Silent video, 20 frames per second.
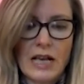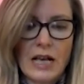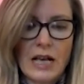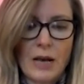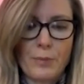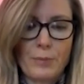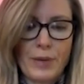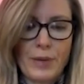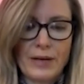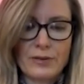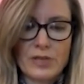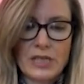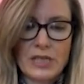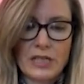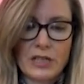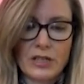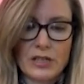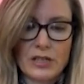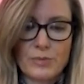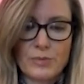and bunching
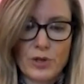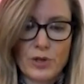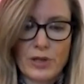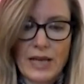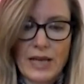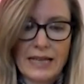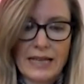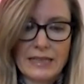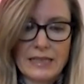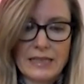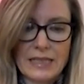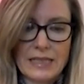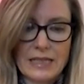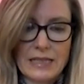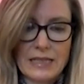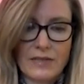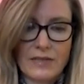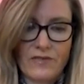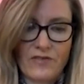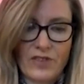her small hands
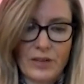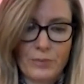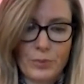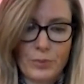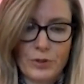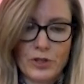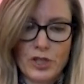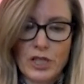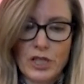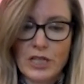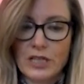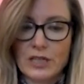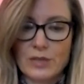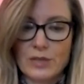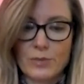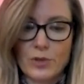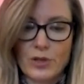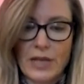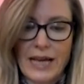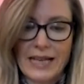
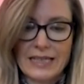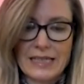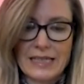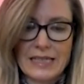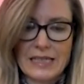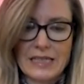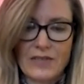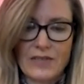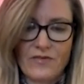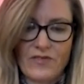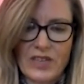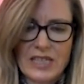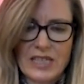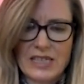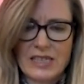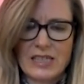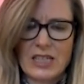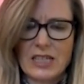into fists,